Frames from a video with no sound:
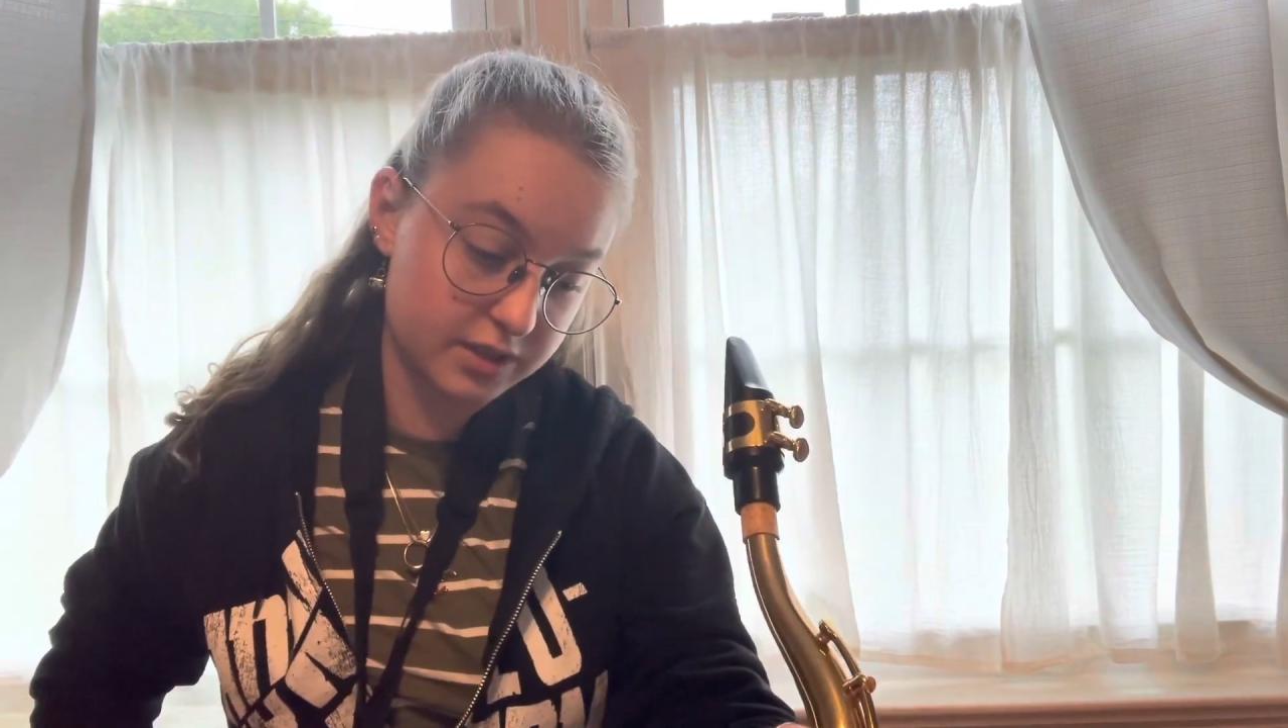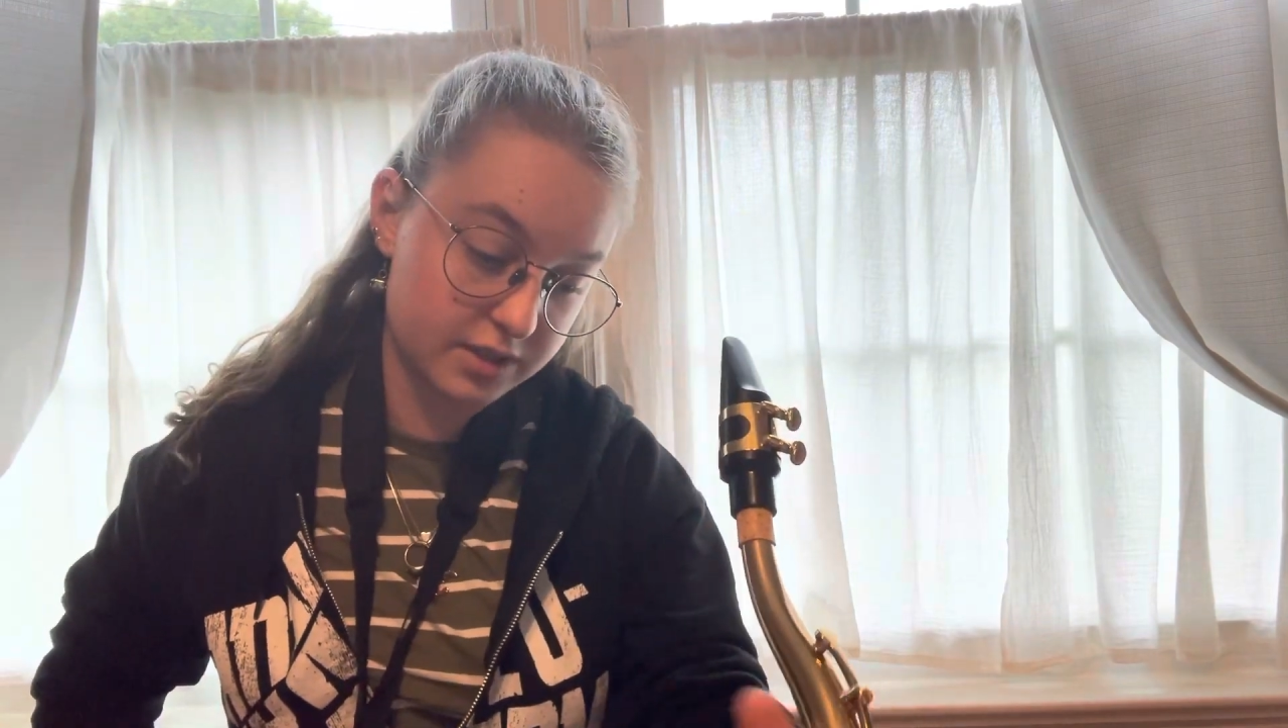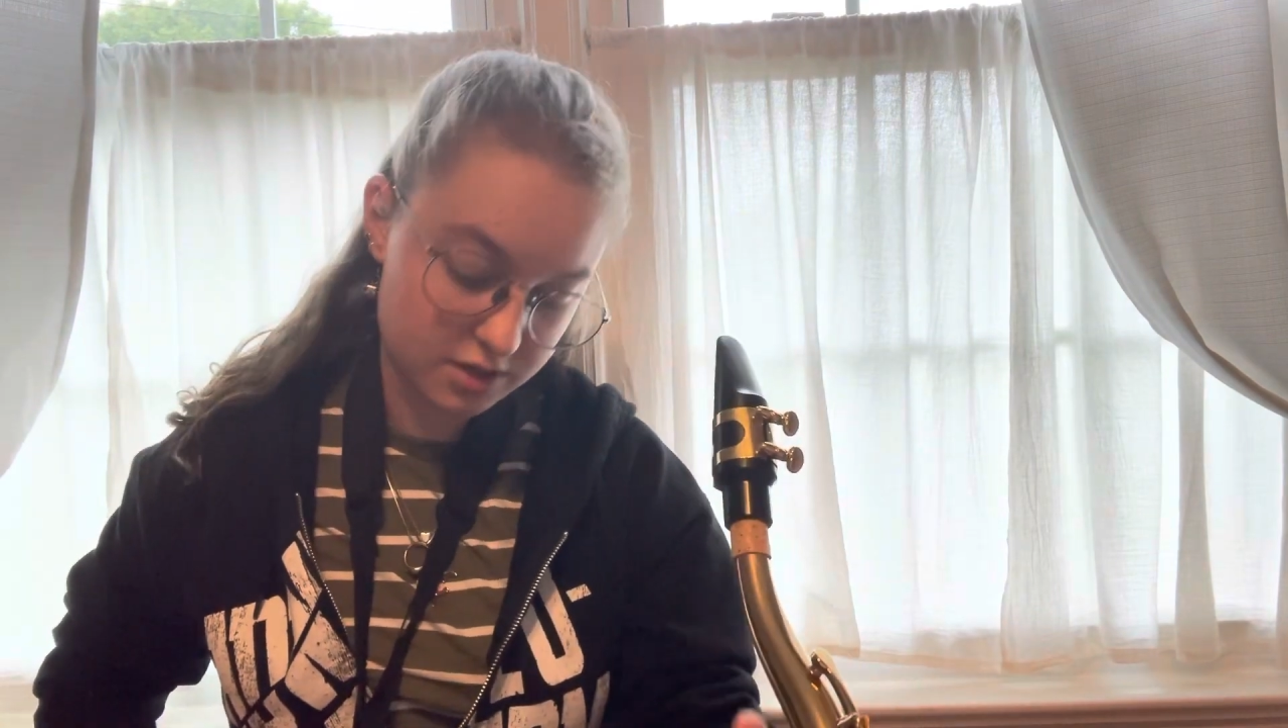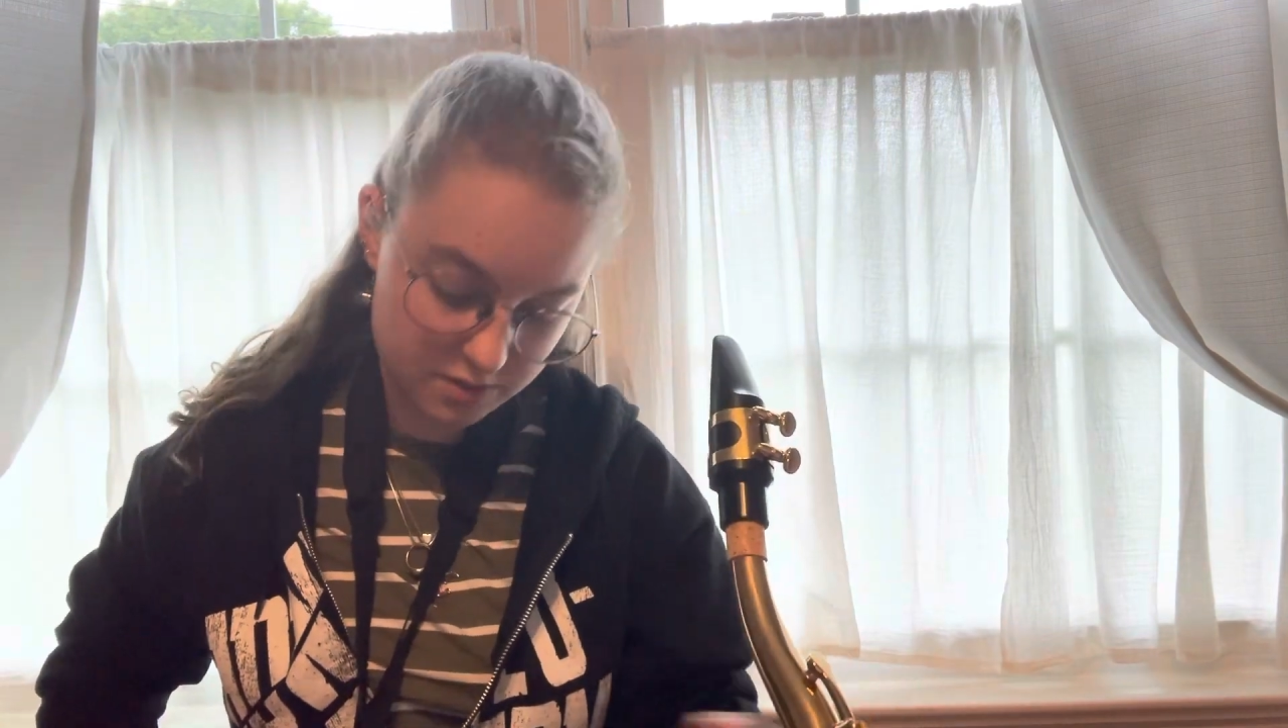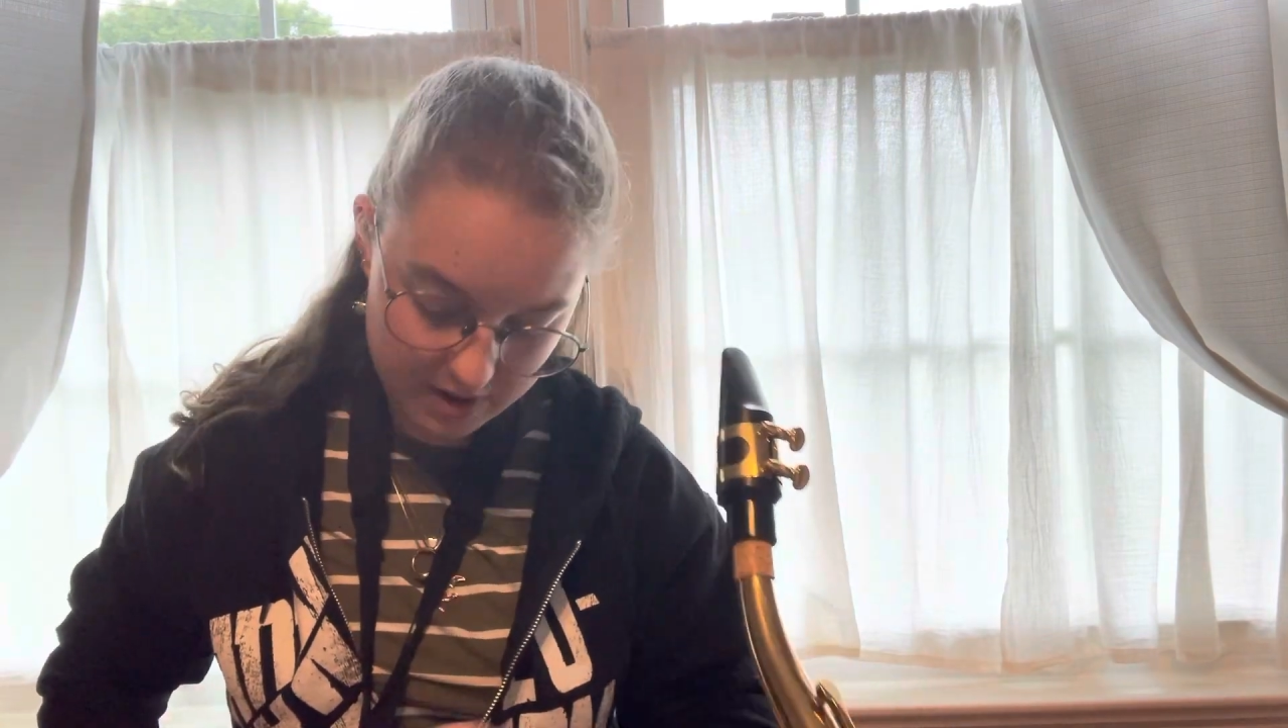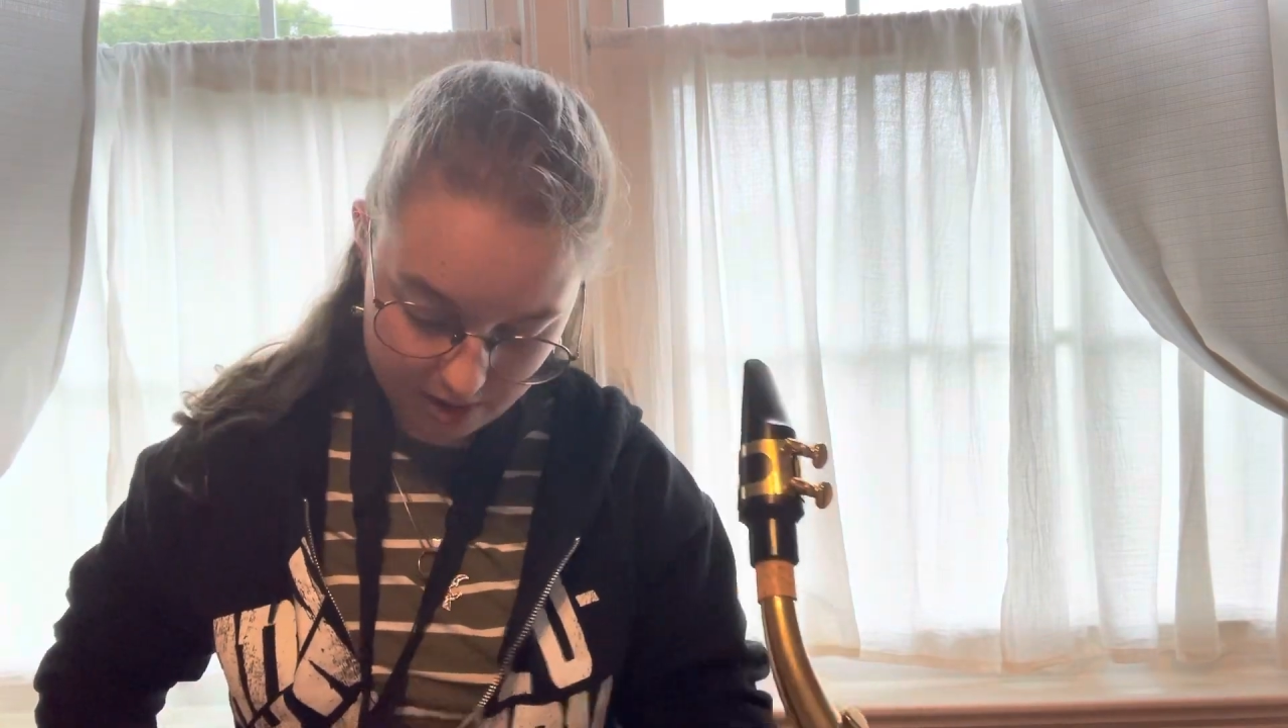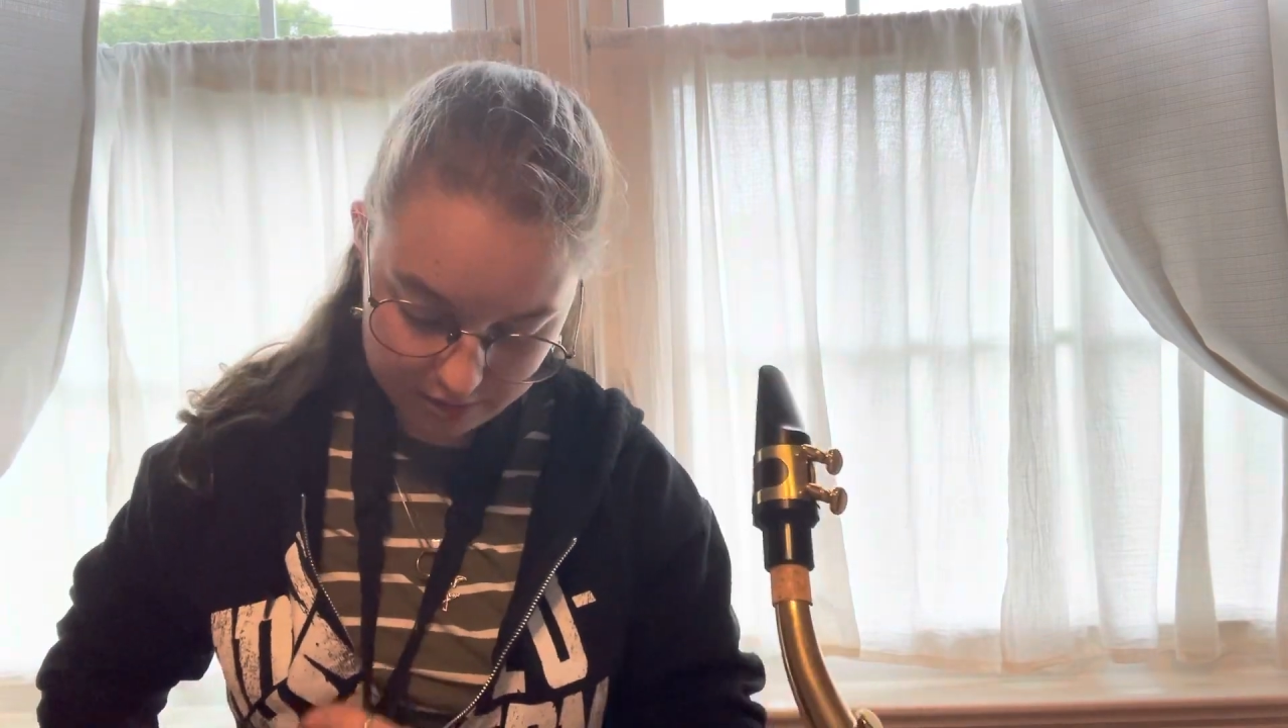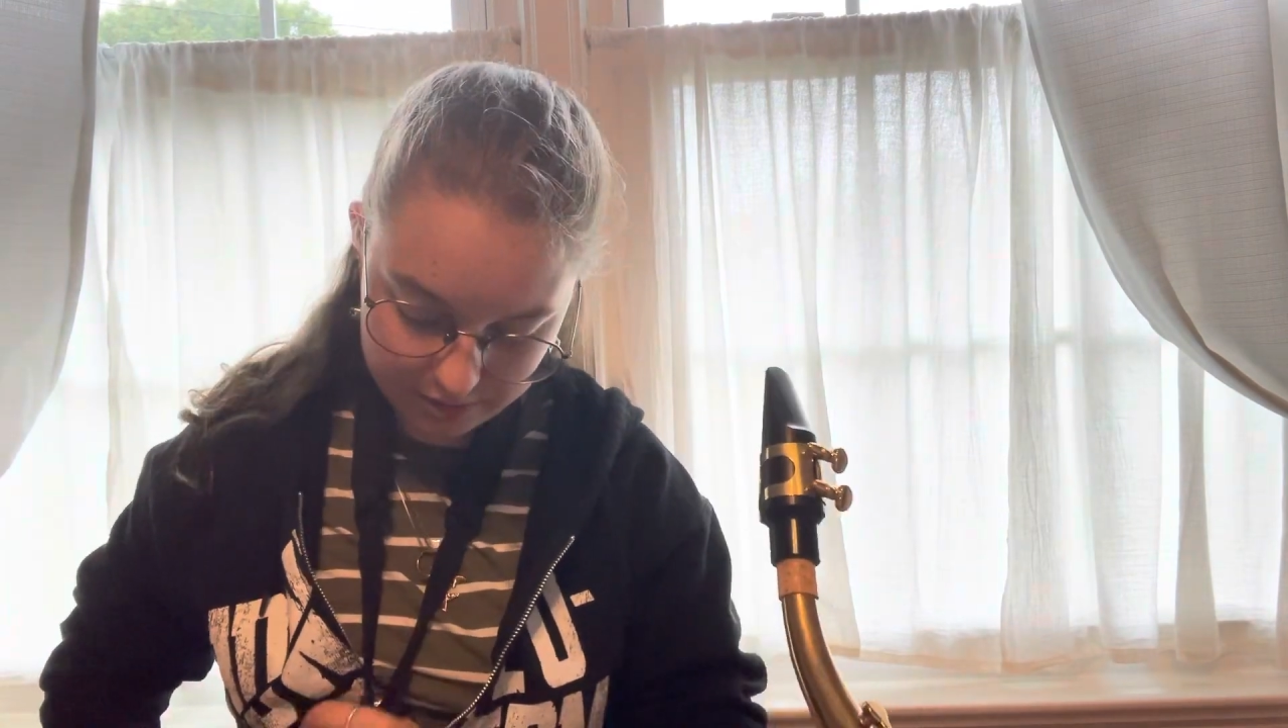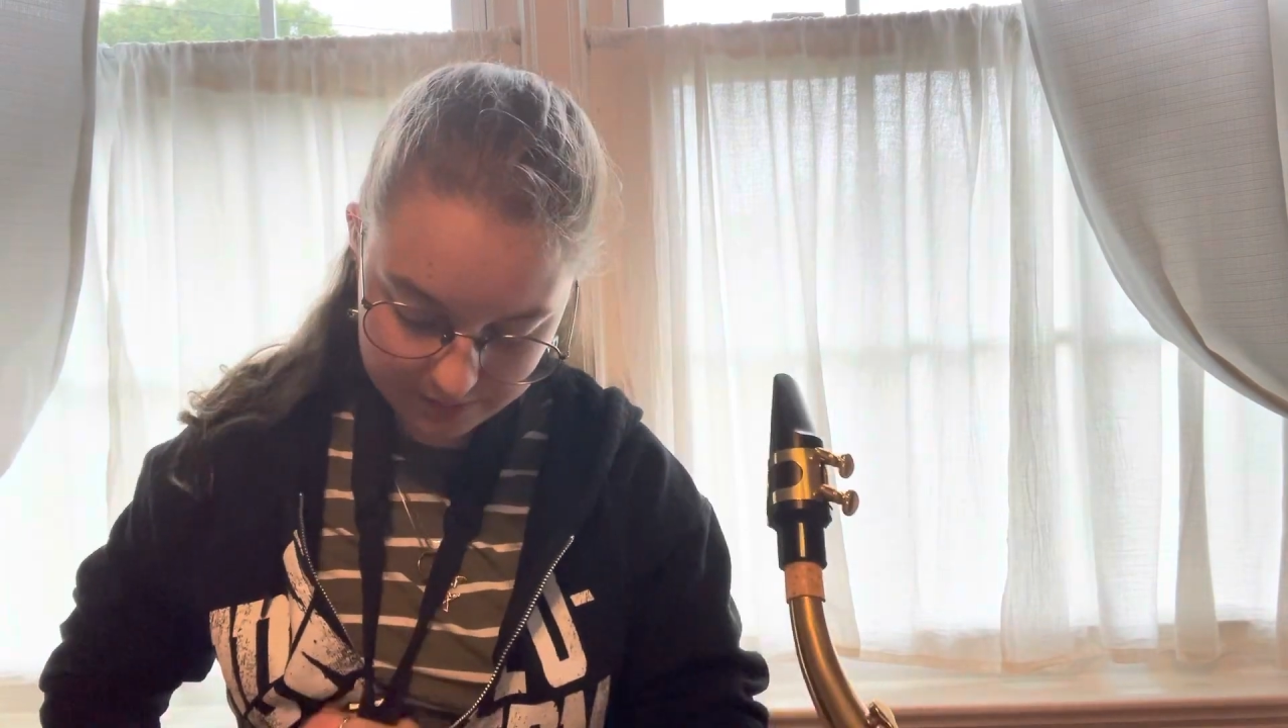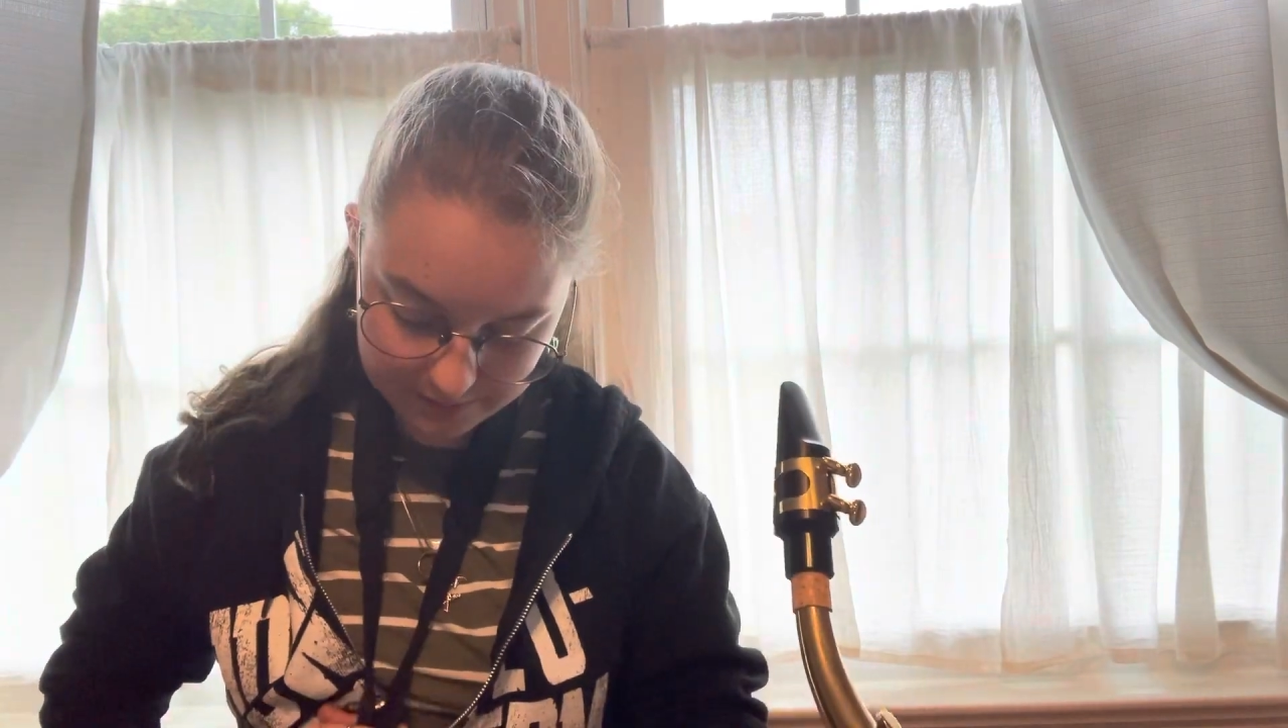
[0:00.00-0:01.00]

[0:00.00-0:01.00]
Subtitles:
to your mouth.